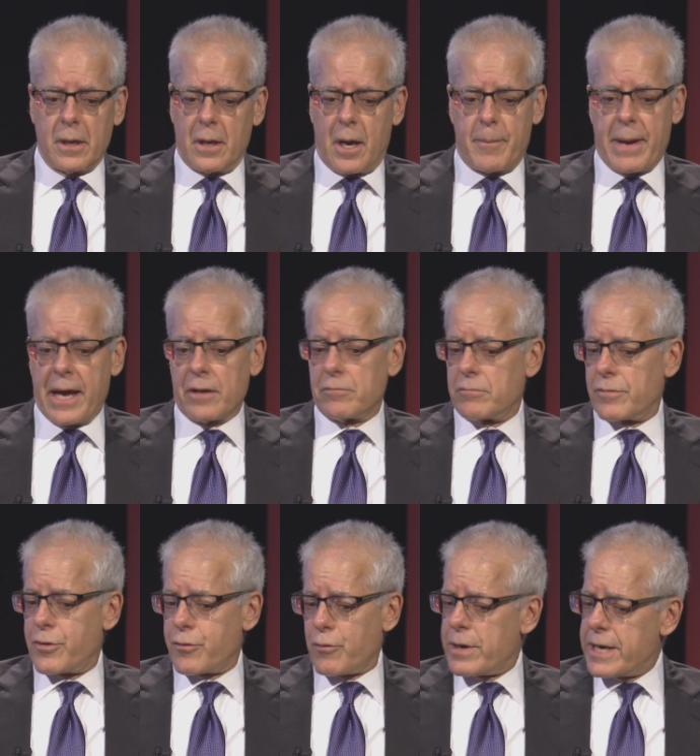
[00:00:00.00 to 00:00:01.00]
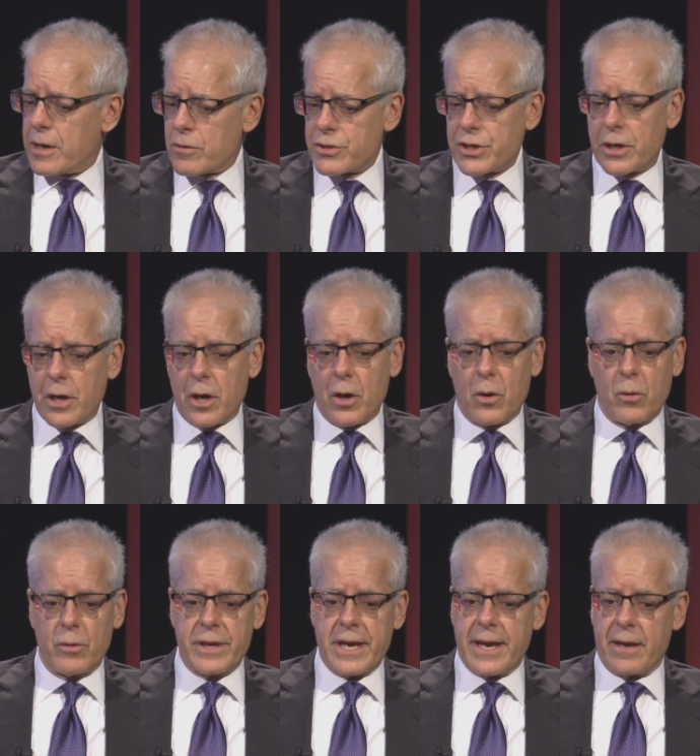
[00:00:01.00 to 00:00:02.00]
about three years
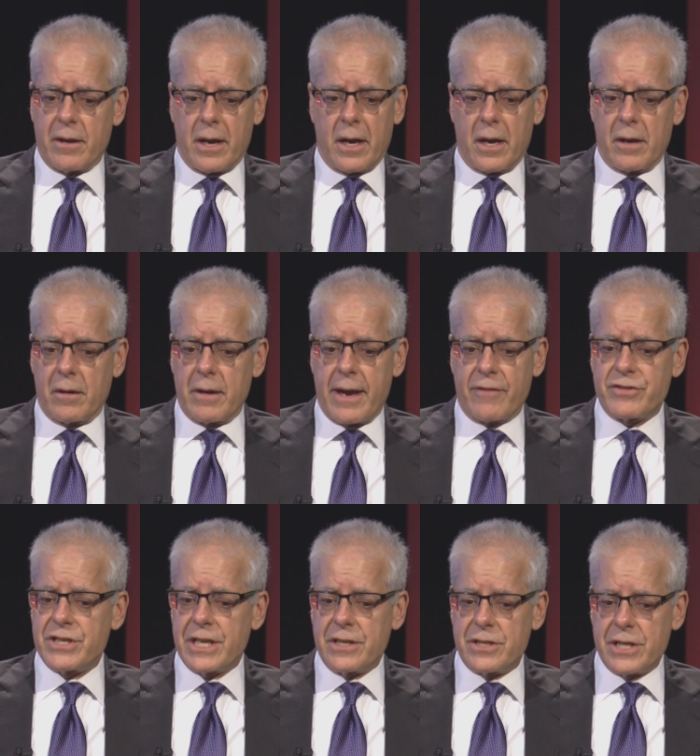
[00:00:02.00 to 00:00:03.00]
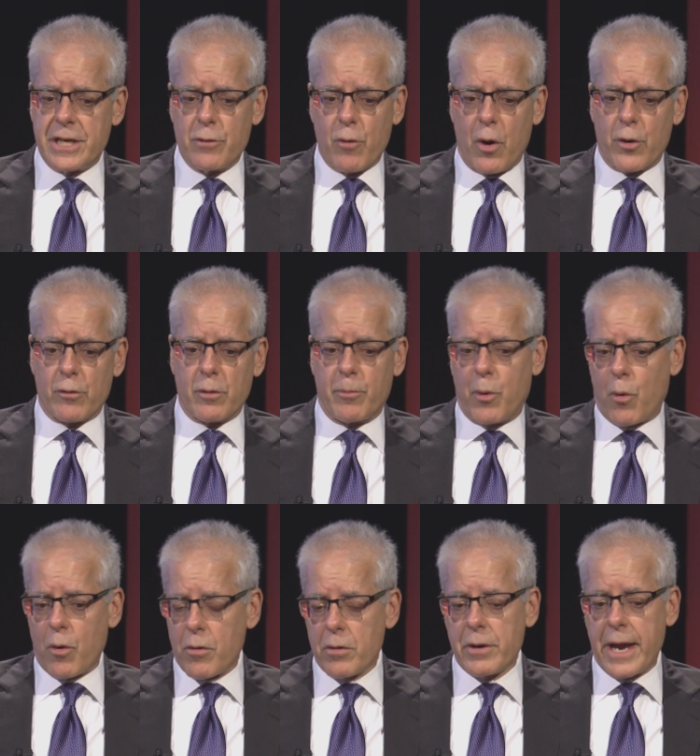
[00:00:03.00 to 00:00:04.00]
ago, the uh, FCC wrote a
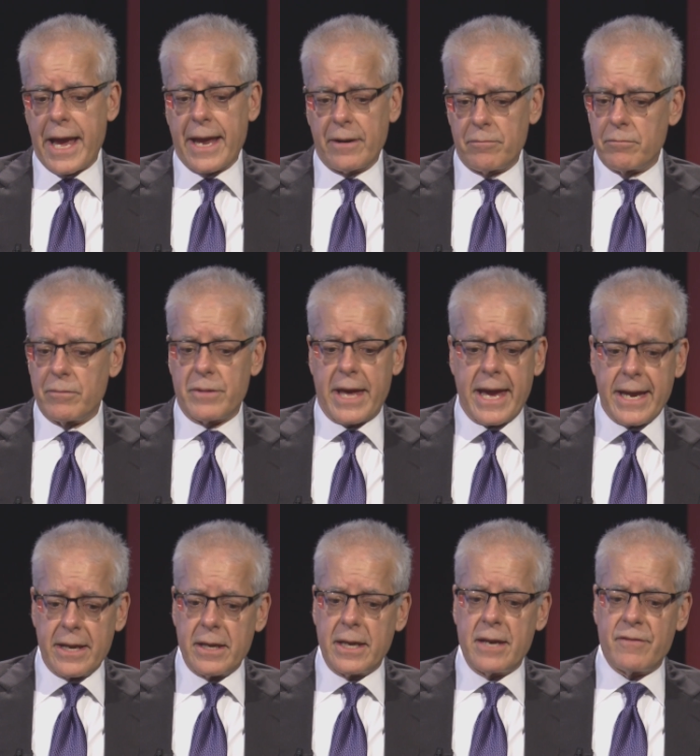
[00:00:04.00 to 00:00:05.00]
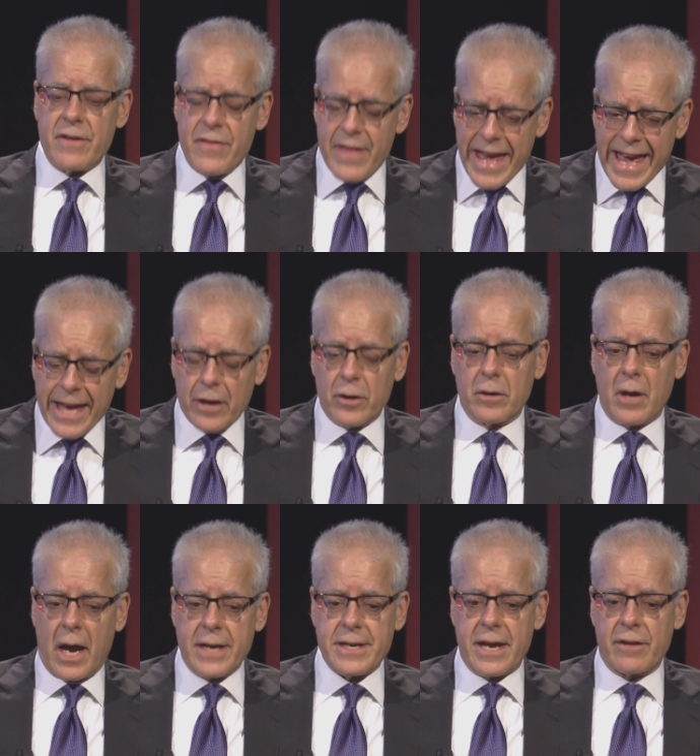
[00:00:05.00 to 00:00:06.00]
report, and they even then
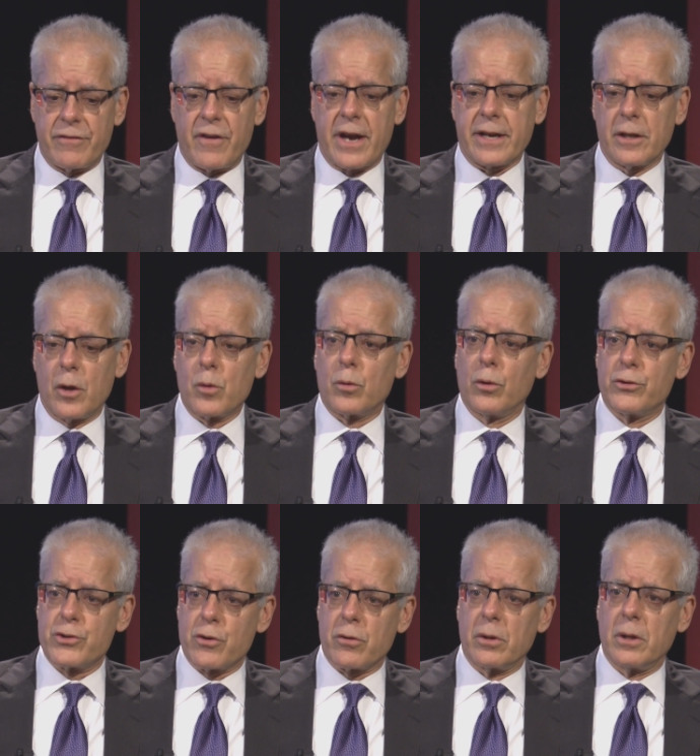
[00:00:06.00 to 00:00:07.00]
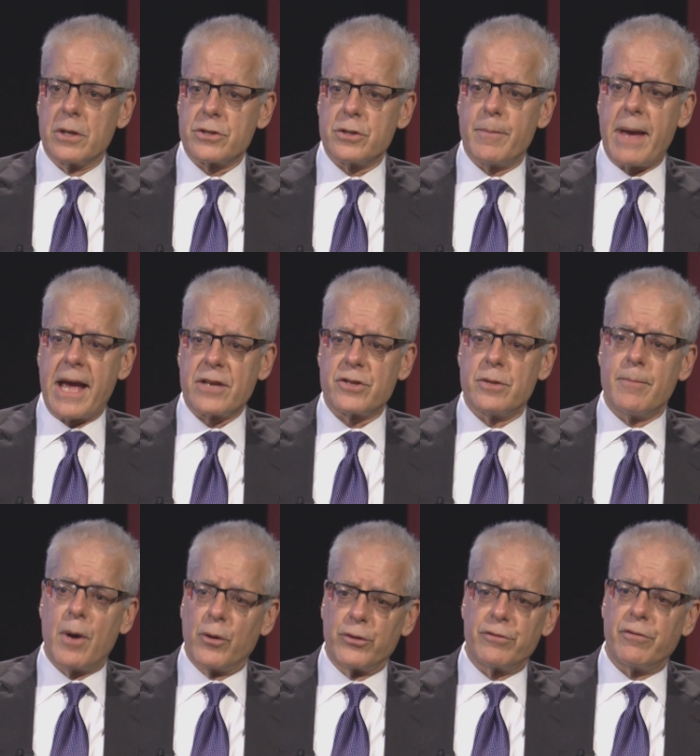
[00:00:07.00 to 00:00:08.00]
identified local journalism as the
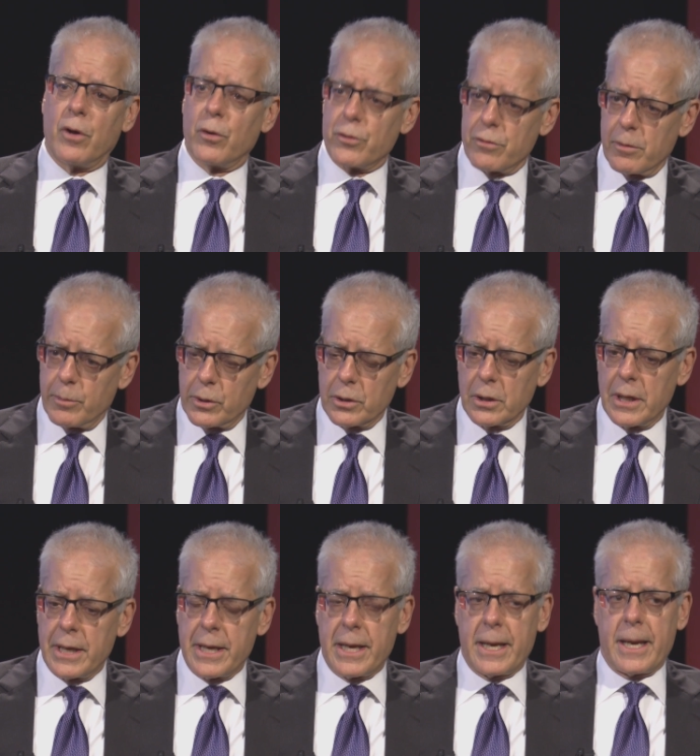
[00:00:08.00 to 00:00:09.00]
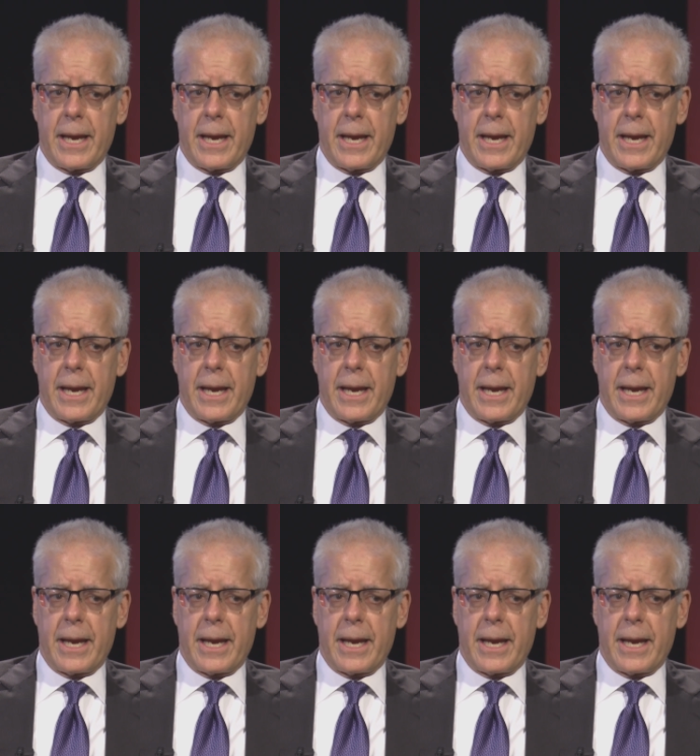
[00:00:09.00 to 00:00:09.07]
most vulnerable. Mm.